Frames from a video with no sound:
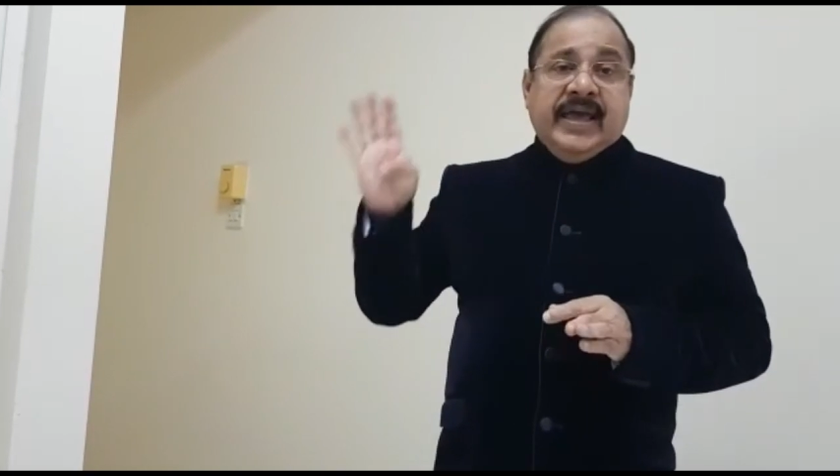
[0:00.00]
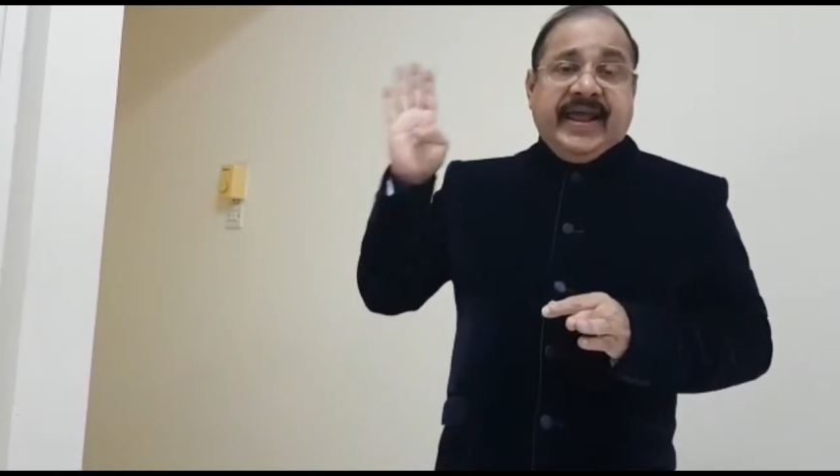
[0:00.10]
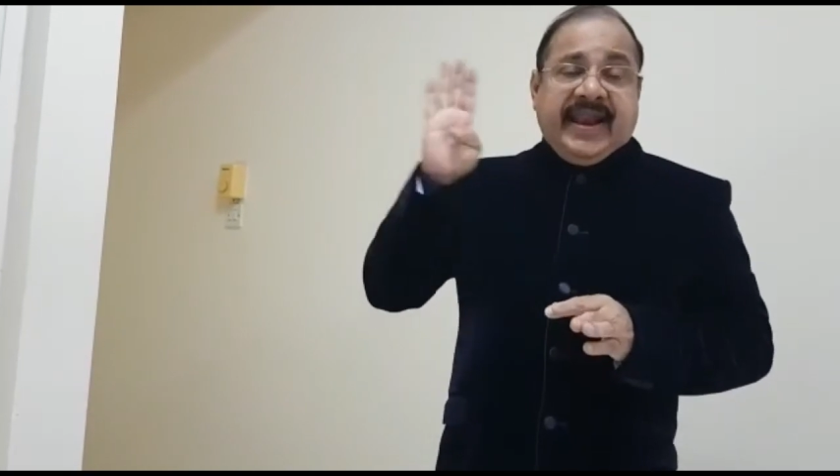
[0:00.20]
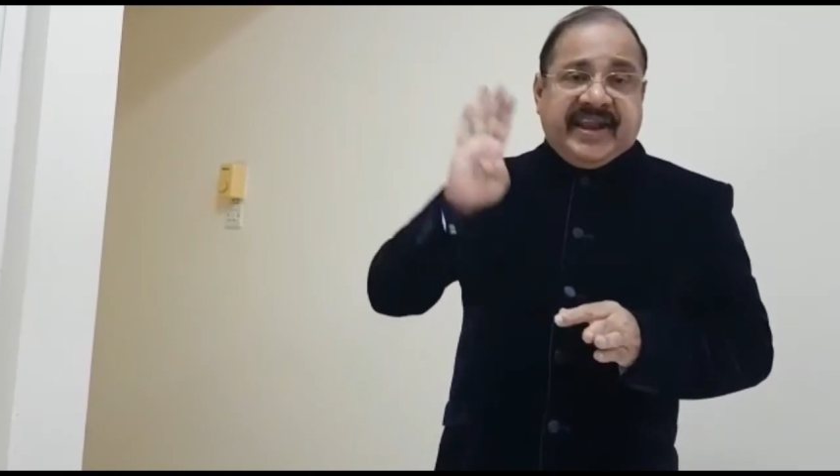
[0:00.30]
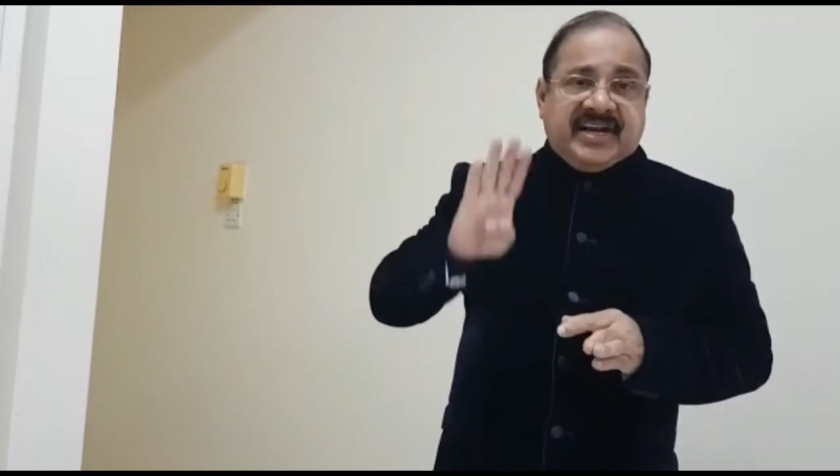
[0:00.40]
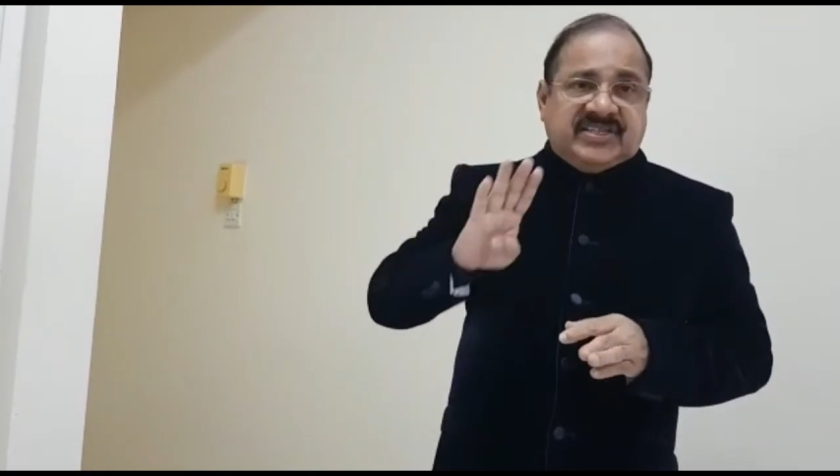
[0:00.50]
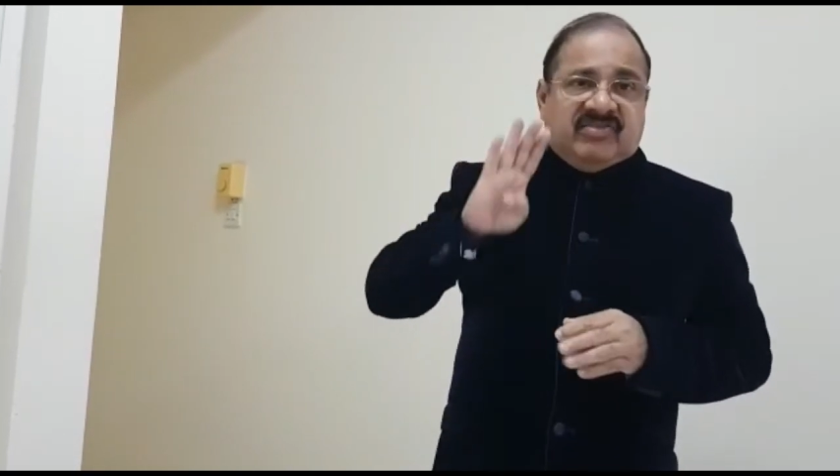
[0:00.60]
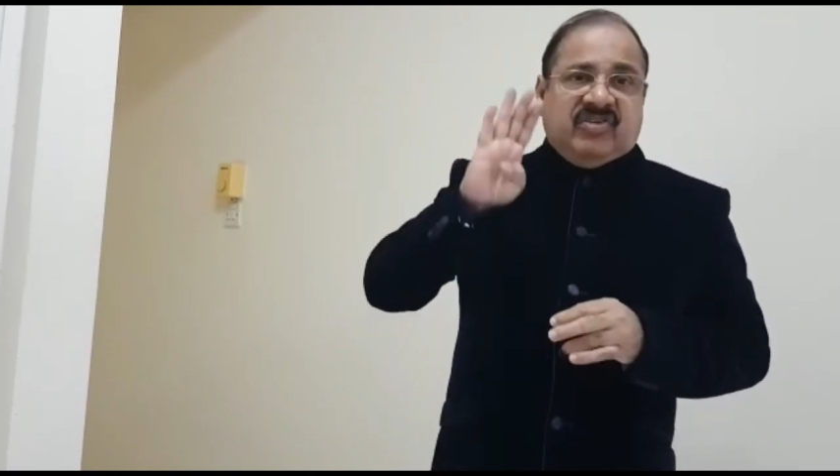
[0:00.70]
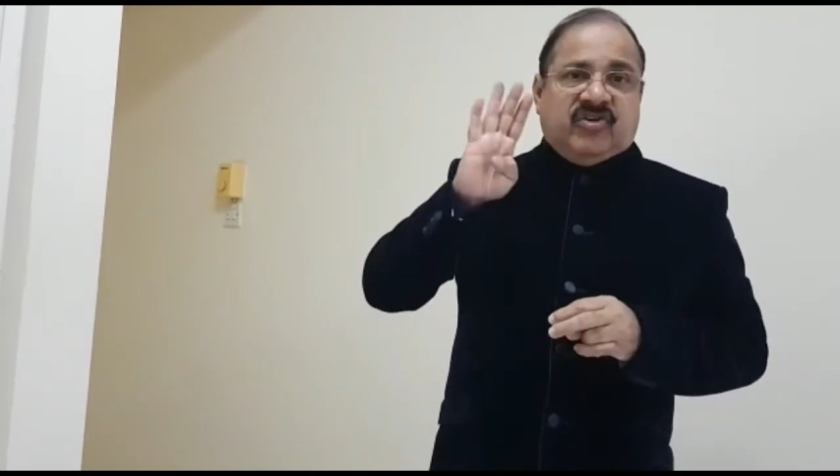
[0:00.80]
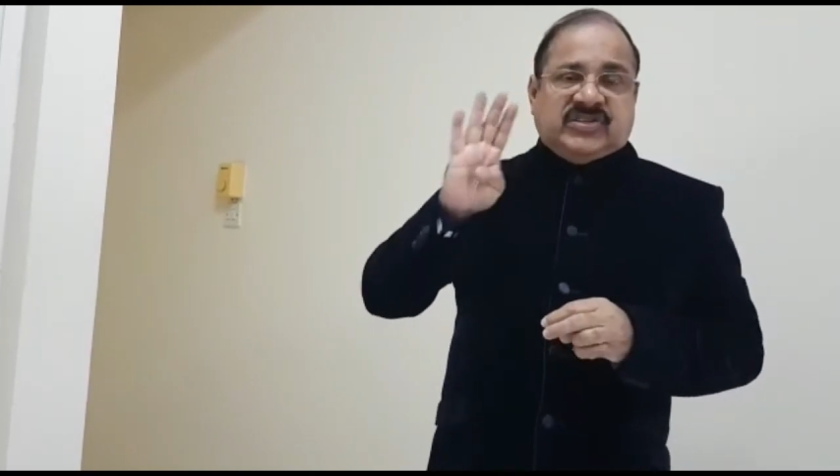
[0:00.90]
in
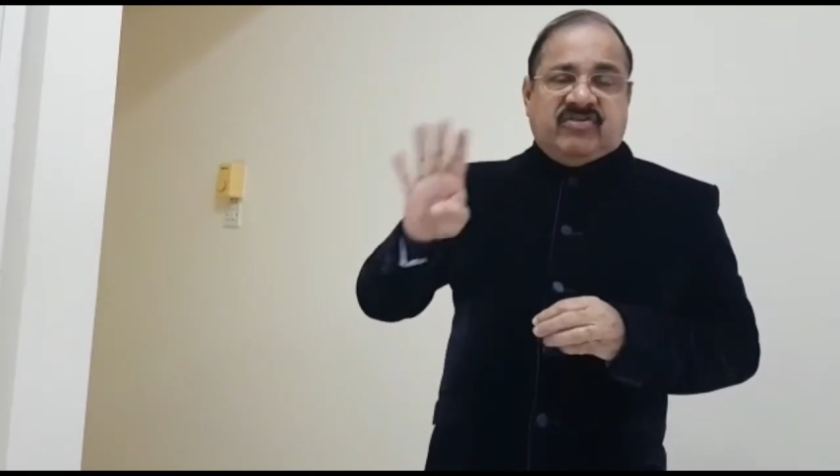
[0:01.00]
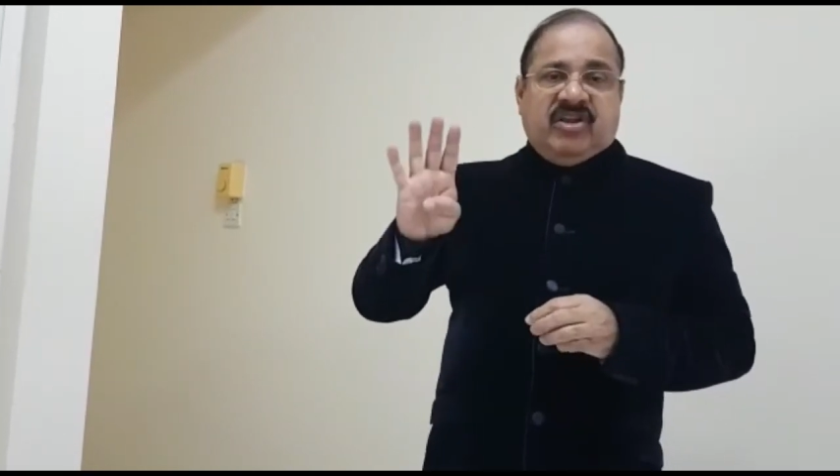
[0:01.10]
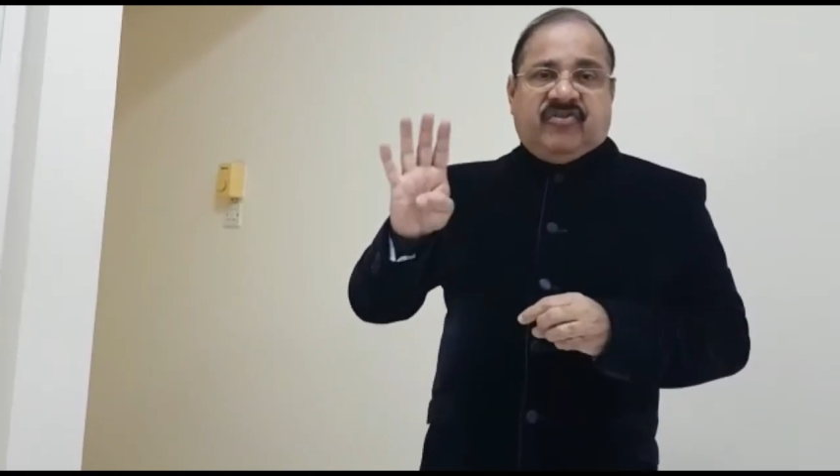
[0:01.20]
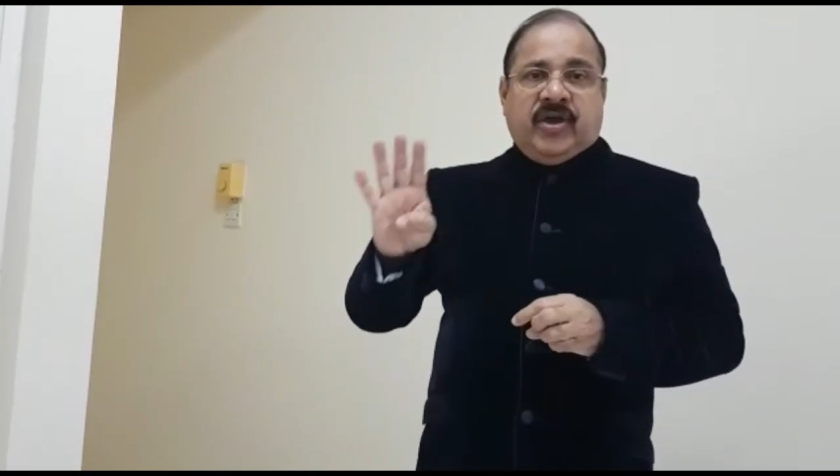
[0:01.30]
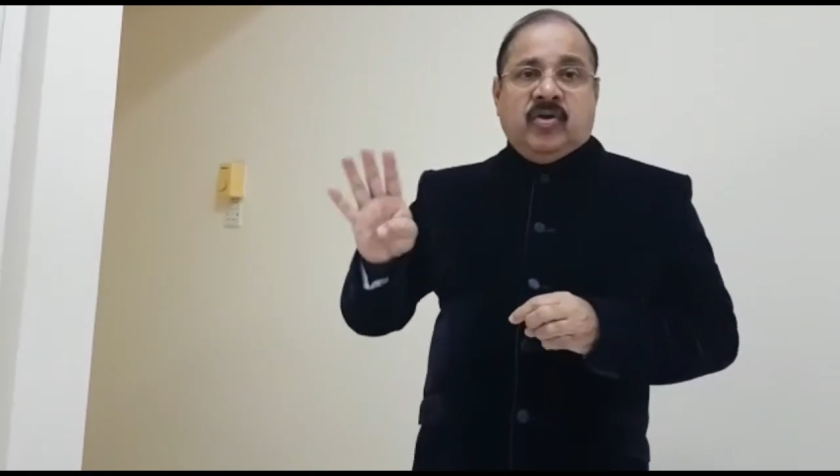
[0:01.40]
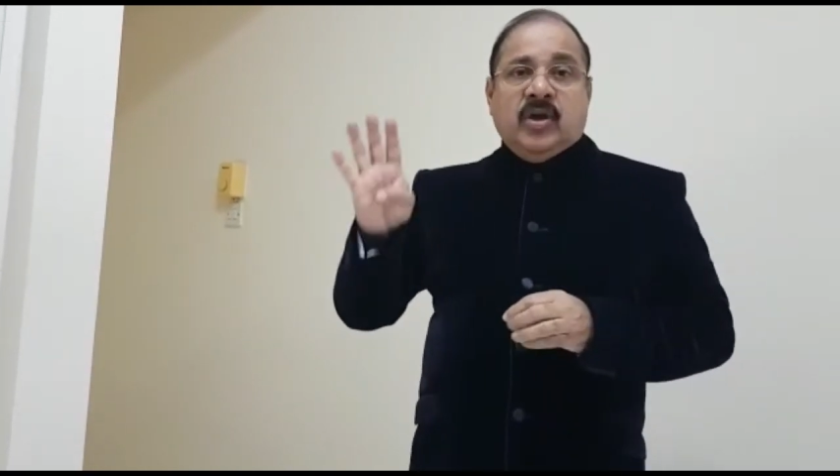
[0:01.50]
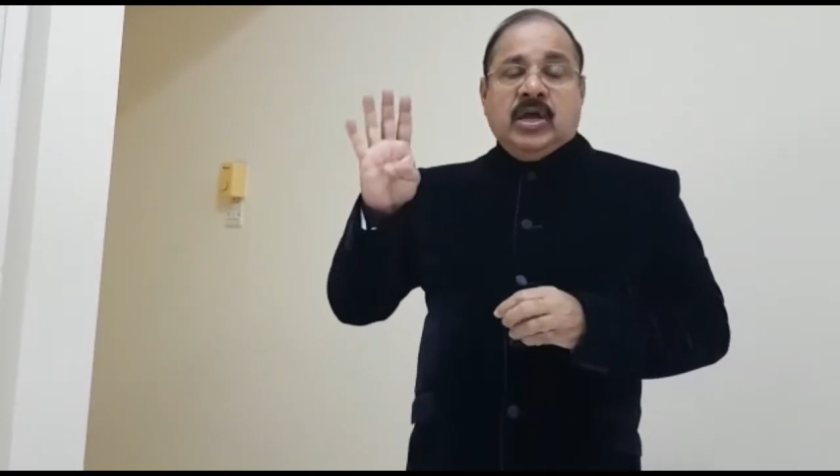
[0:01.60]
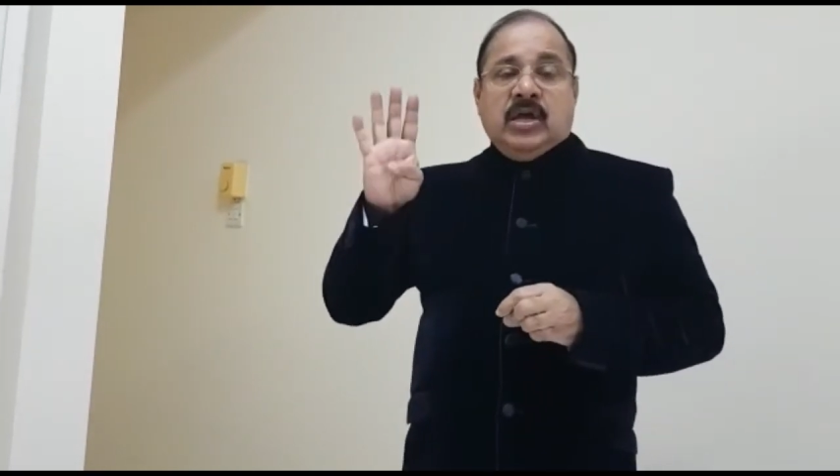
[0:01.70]
1974-75,